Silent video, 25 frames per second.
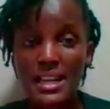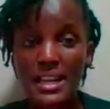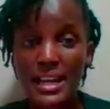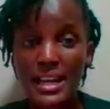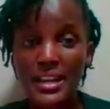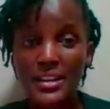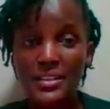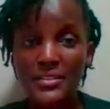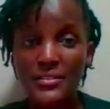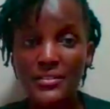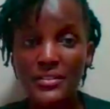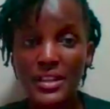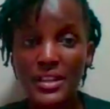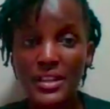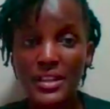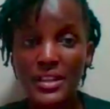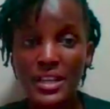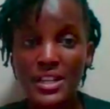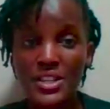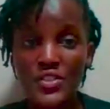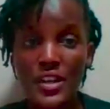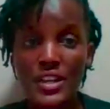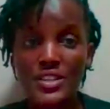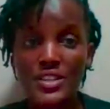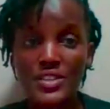trying to keep
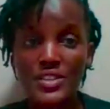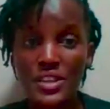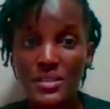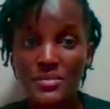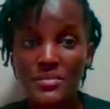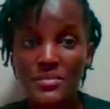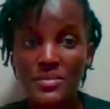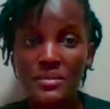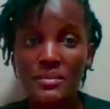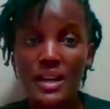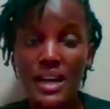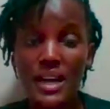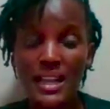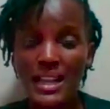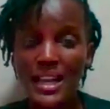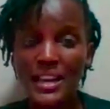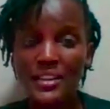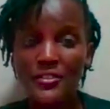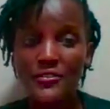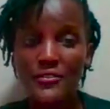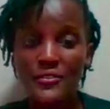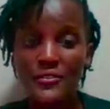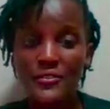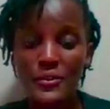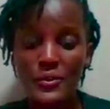them alive
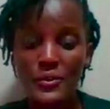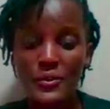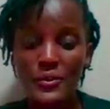for,